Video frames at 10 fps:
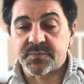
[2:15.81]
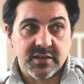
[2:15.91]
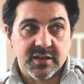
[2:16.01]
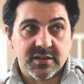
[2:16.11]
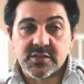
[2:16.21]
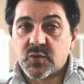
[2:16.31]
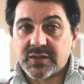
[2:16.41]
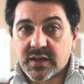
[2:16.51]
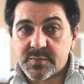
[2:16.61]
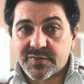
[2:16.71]
There's one
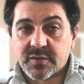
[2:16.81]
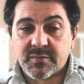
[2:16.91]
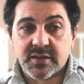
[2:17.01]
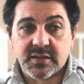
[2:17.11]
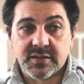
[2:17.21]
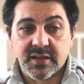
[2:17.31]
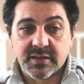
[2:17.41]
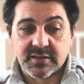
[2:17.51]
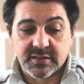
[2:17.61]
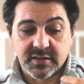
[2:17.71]
type of fermata
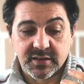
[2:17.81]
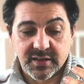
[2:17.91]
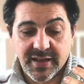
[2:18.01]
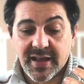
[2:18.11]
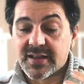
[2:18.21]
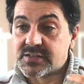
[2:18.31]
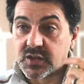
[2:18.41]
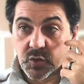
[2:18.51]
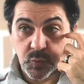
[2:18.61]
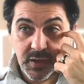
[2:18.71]
that has
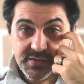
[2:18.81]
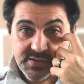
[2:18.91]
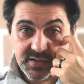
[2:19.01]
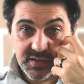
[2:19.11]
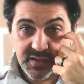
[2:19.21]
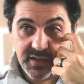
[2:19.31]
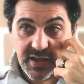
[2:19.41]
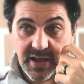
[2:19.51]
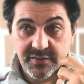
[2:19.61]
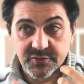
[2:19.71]
a rest
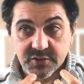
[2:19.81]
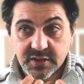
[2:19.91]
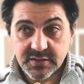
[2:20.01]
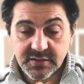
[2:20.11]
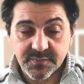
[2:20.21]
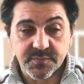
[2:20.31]
after it,